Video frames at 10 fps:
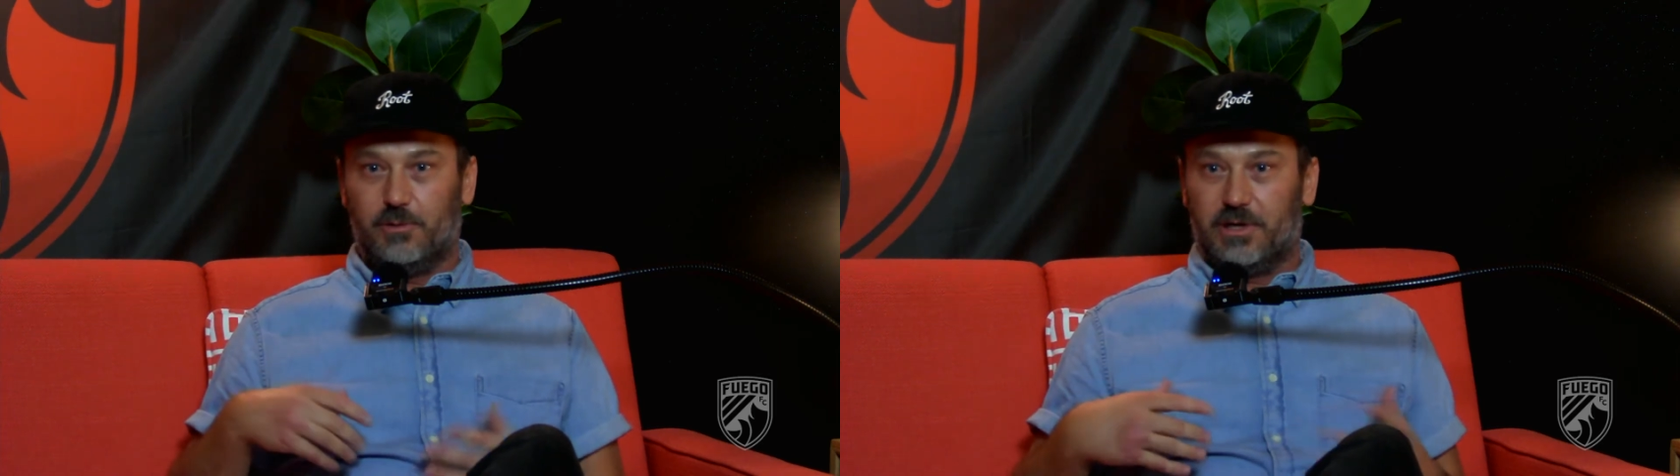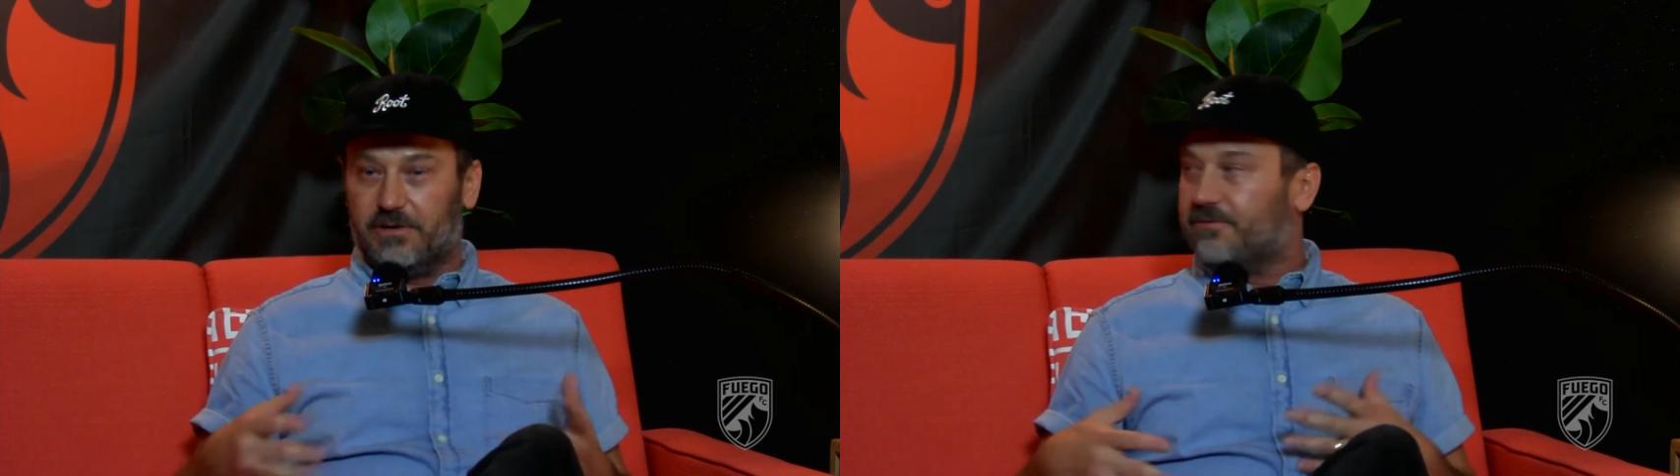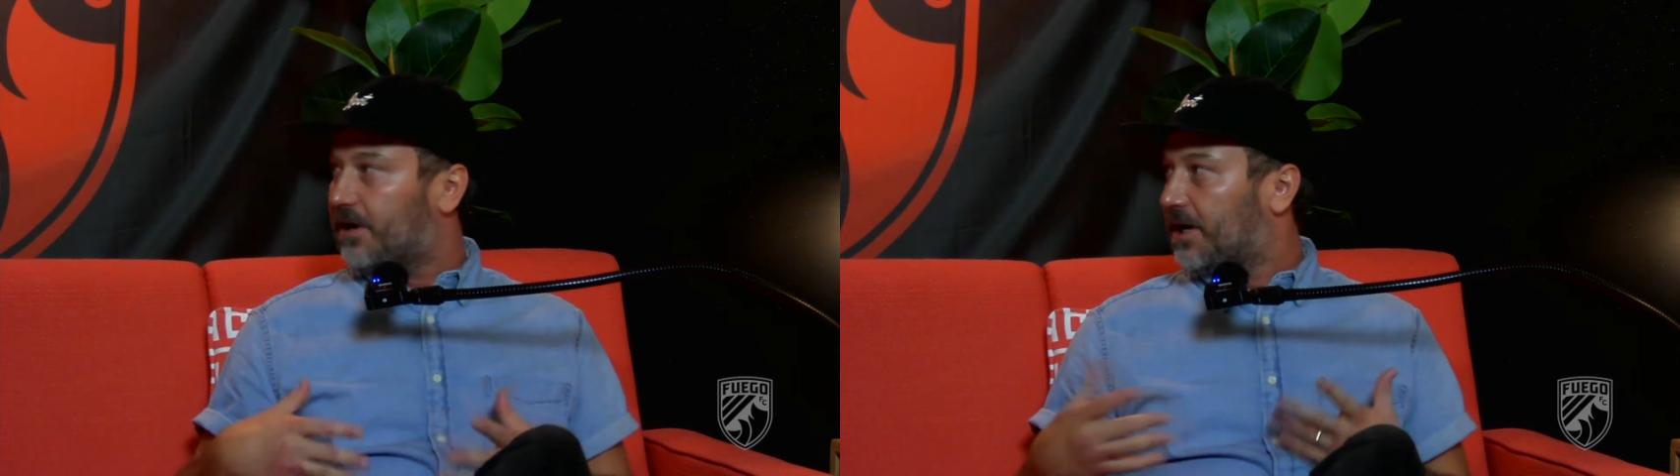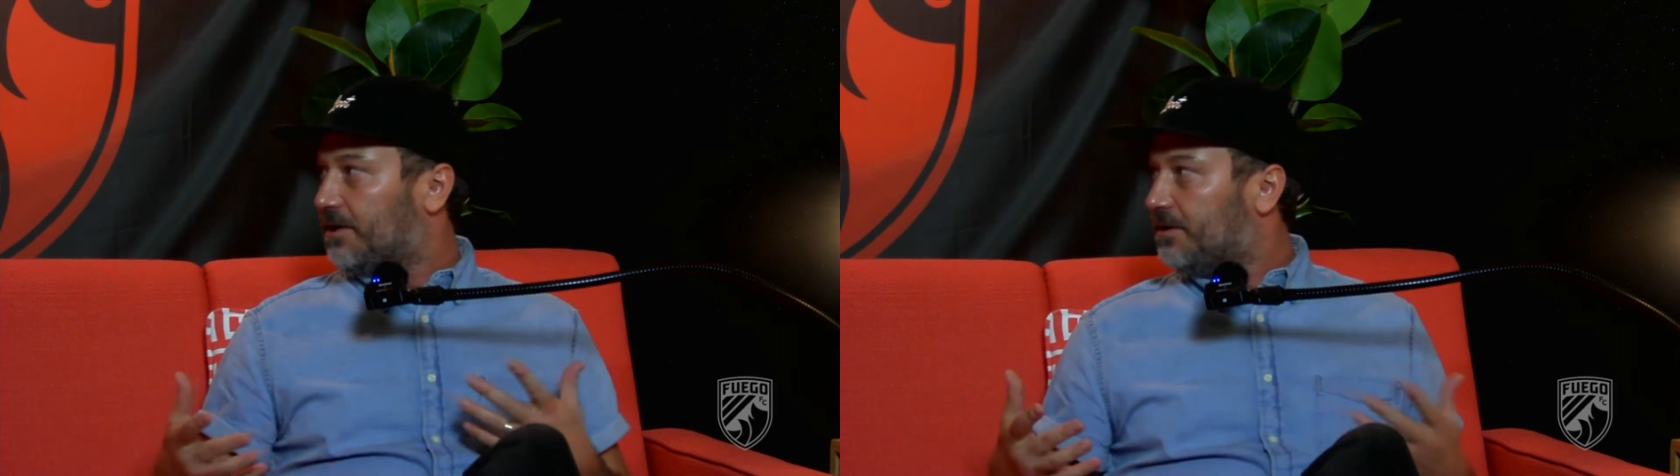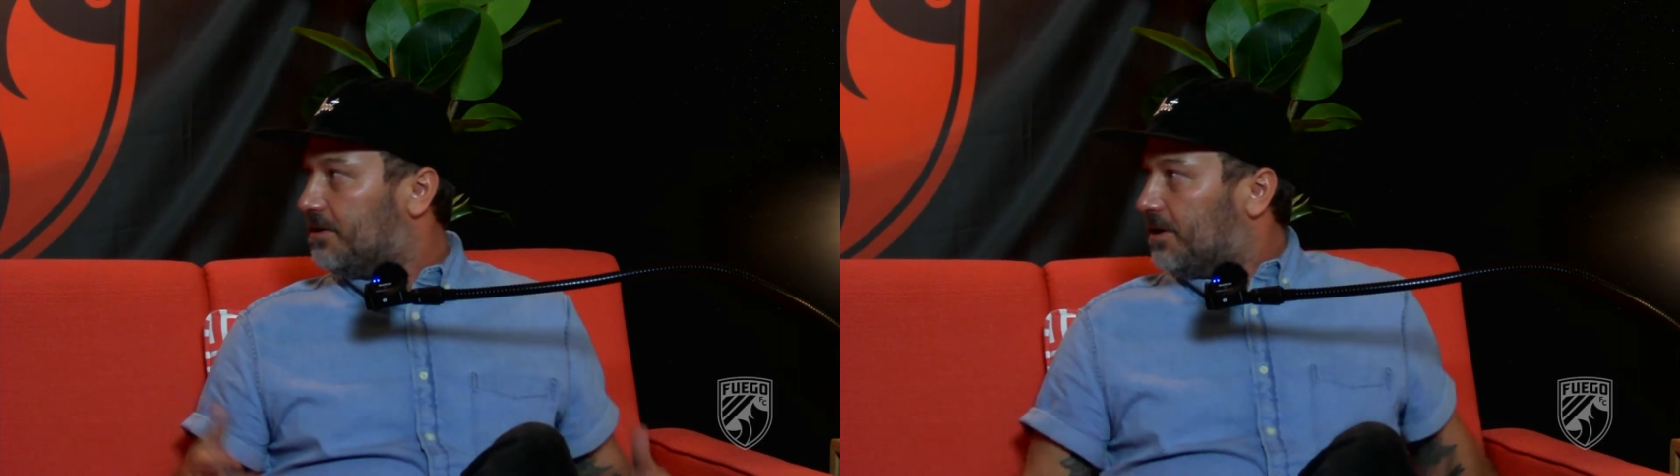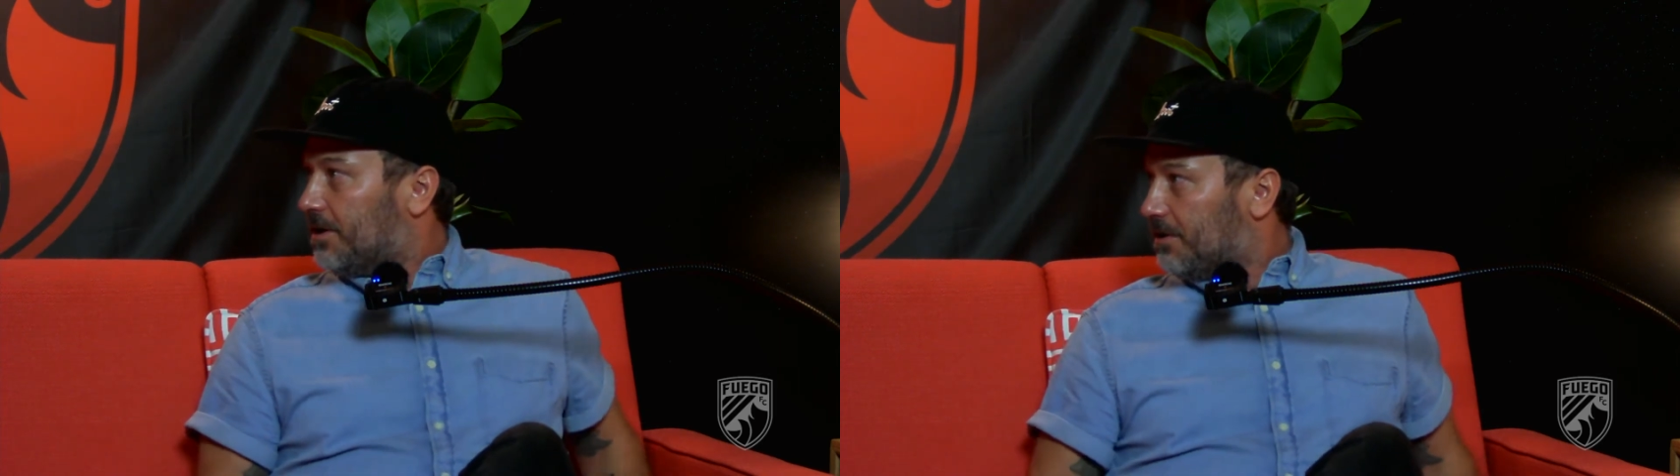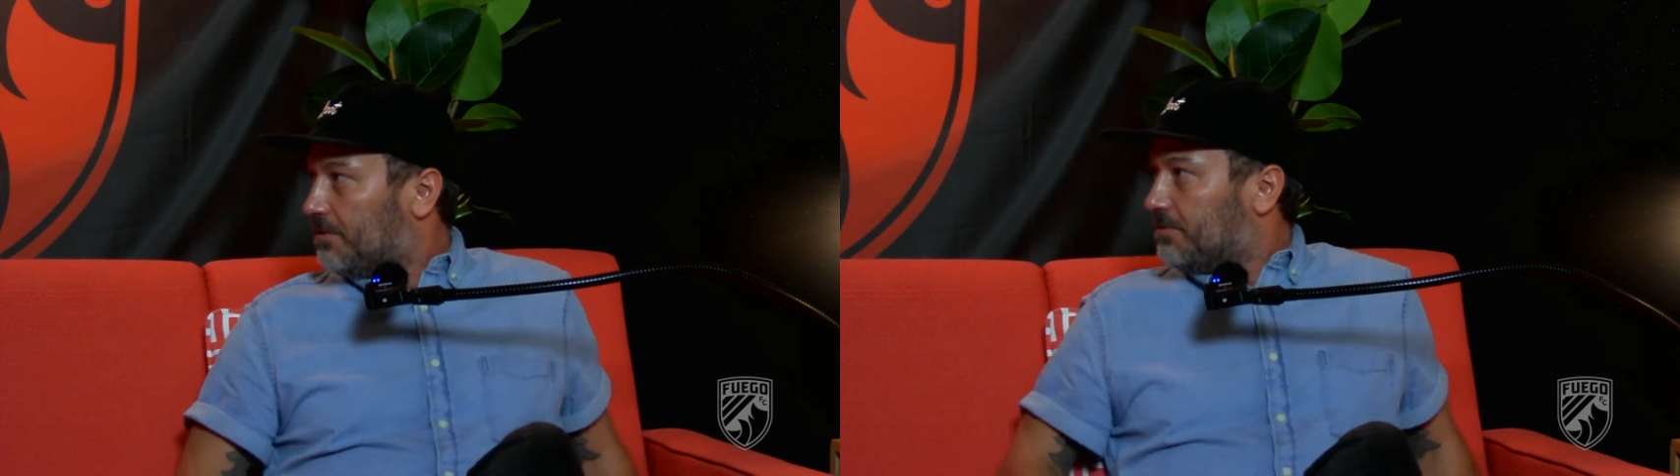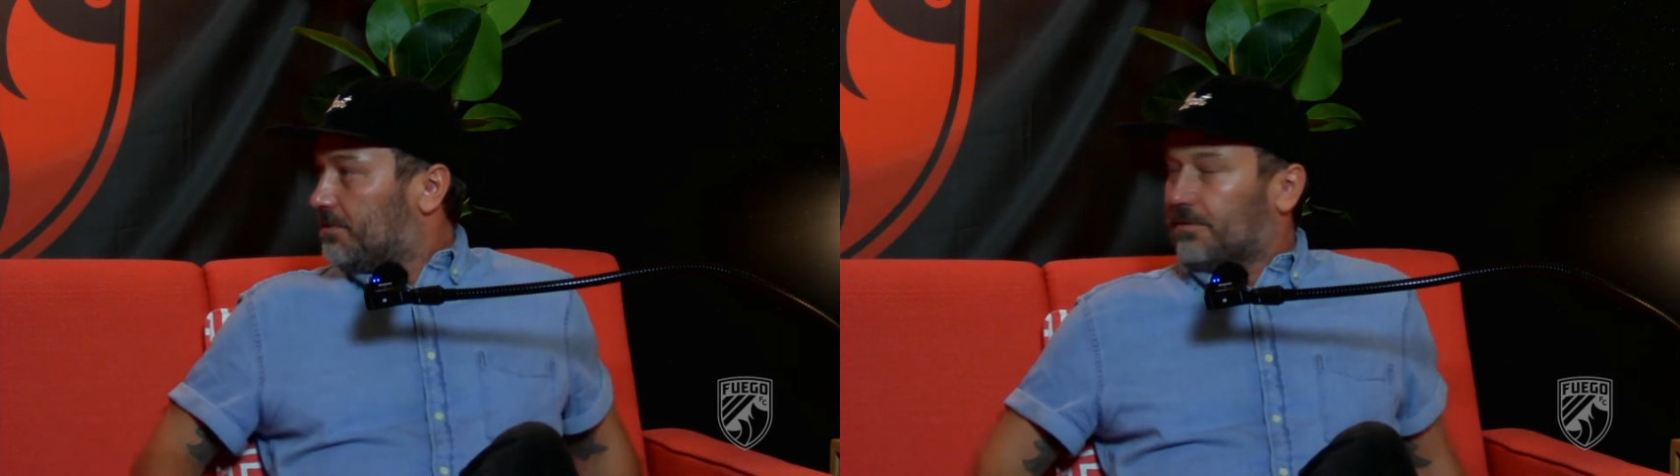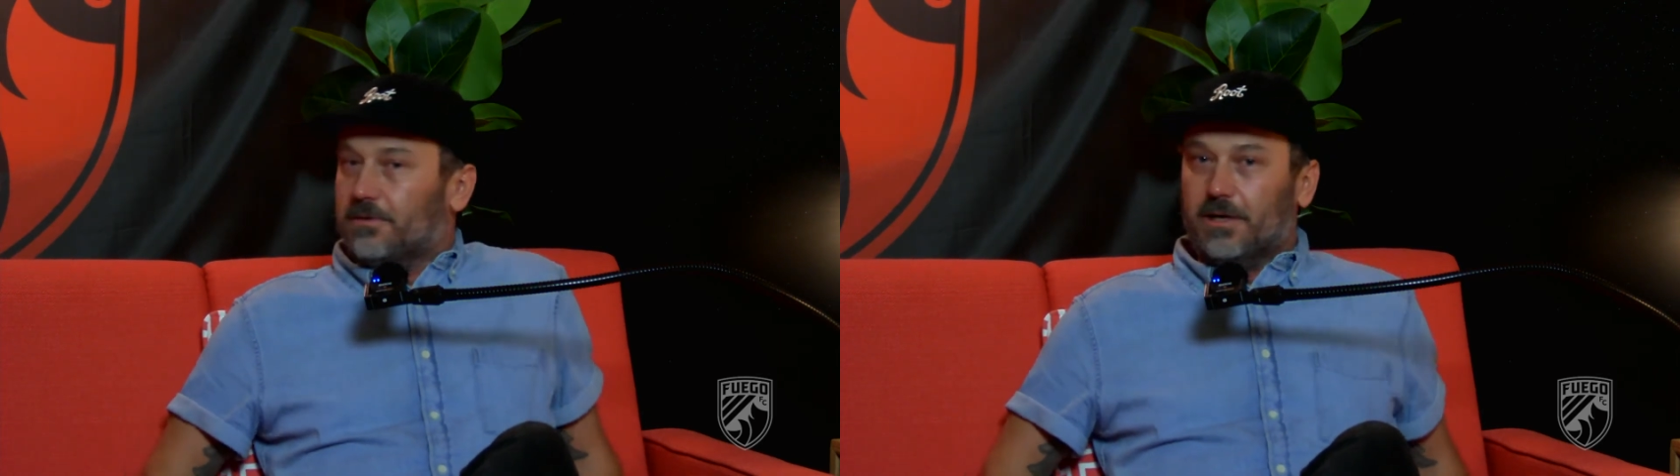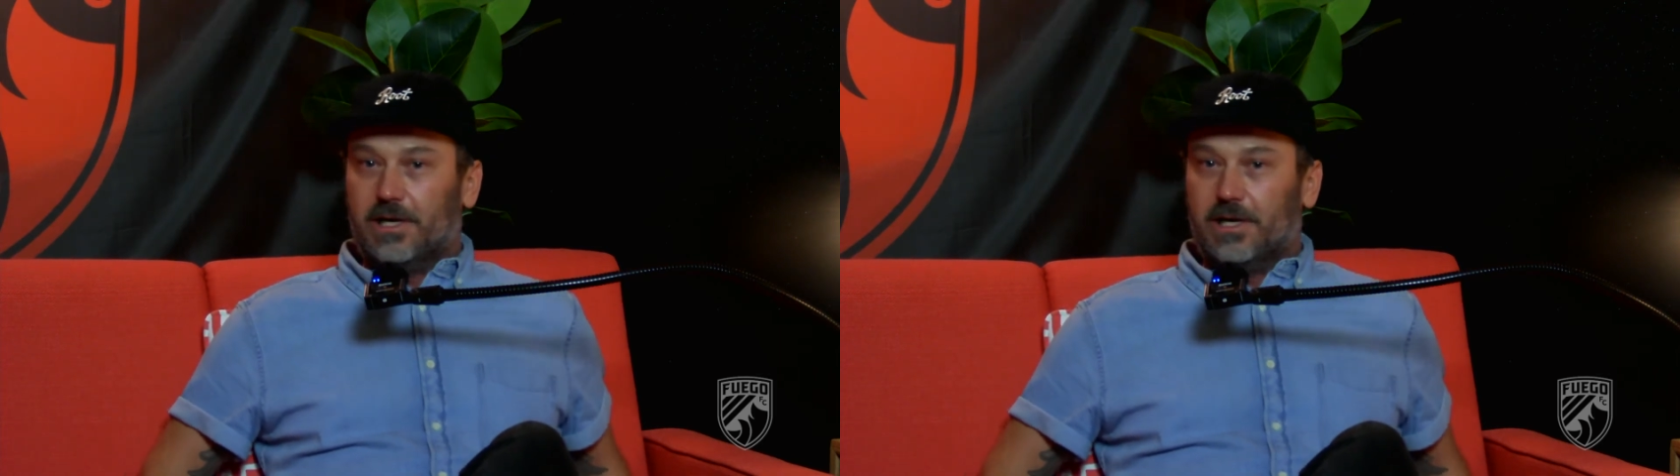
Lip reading: wanted to find a local